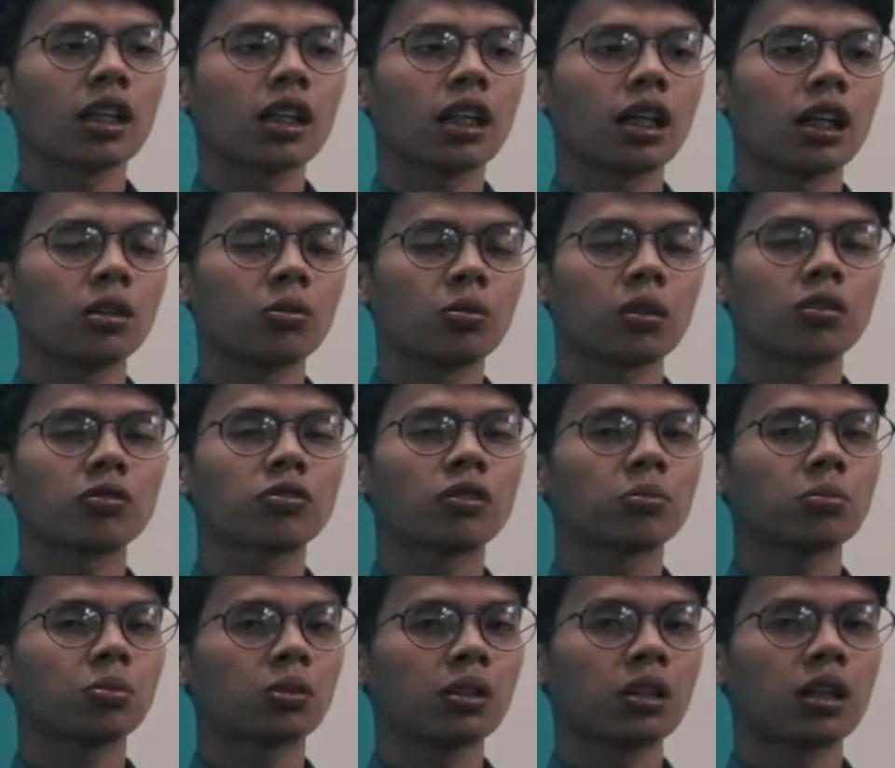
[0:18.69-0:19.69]
and we are
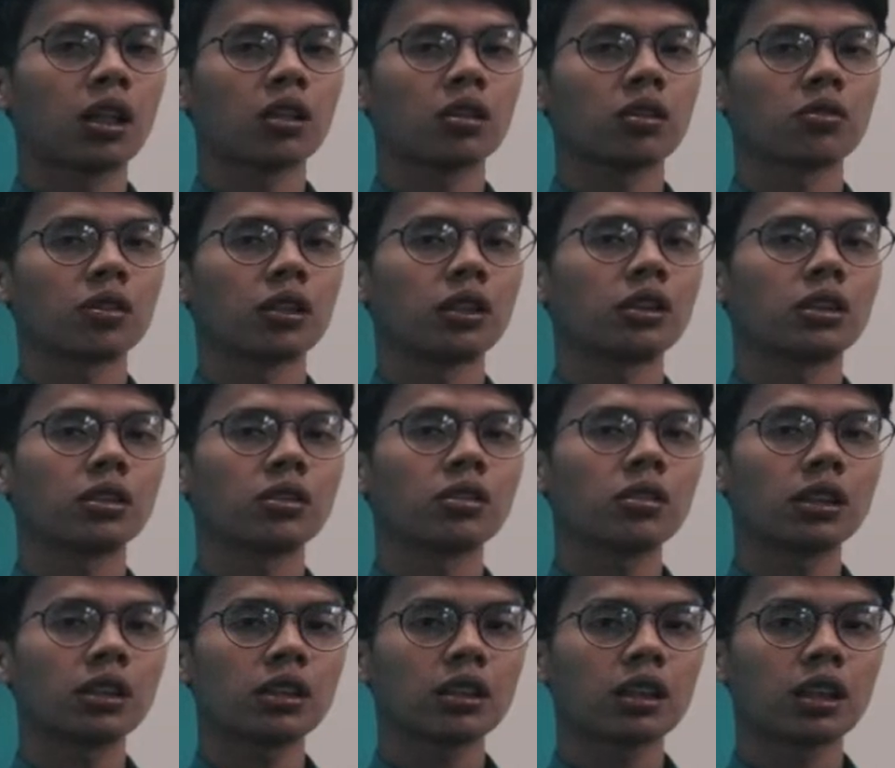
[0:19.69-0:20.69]
from Kuliah of
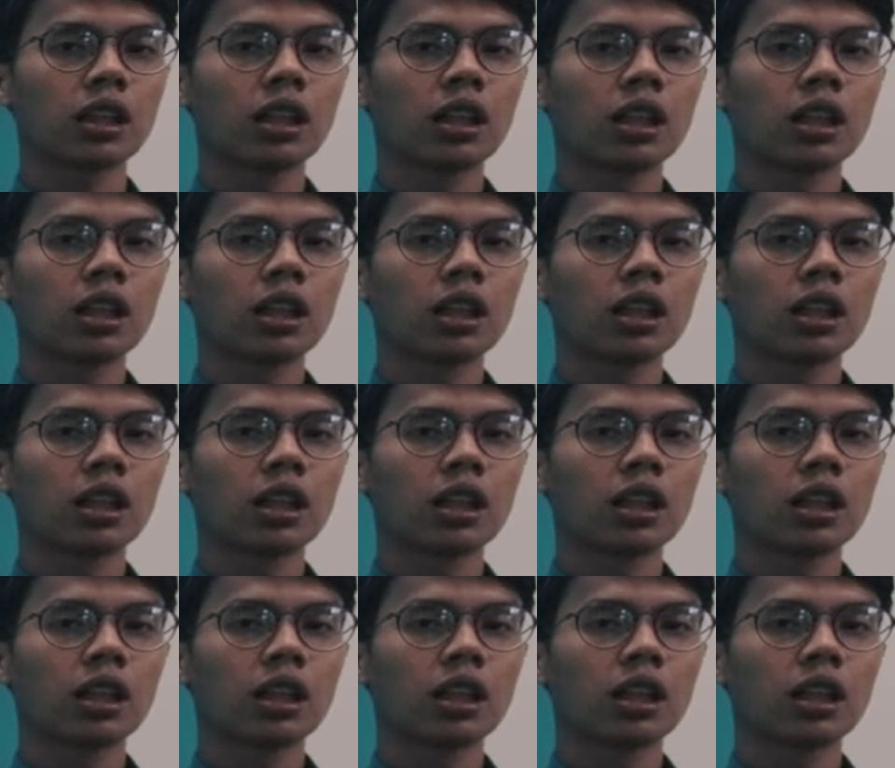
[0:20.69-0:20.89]
Engineering,